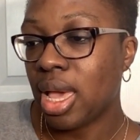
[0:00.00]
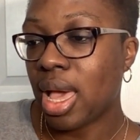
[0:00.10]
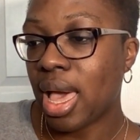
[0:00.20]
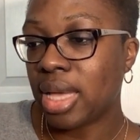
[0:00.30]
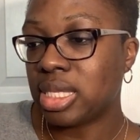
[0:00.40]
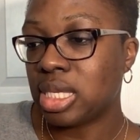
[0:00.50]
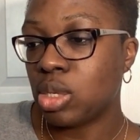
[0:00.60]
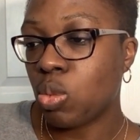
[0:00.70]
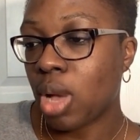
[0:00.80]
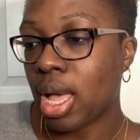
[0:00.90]

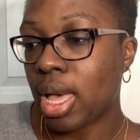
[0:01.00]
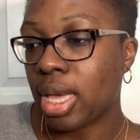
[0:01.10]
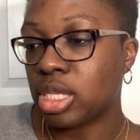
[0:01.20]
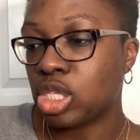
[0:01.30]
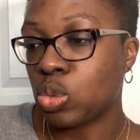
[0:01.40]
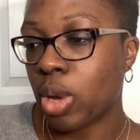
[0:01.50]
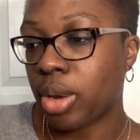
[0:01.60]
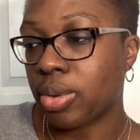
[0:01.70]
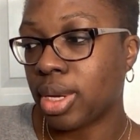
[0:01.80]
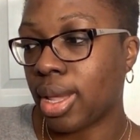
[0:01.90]
ITY,
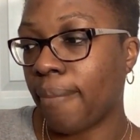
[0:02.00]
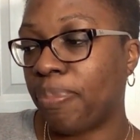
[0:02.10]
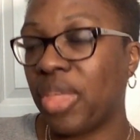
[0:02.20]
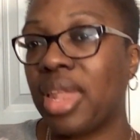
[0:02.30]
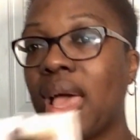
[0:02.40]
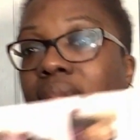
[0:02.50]
sweater knit. And I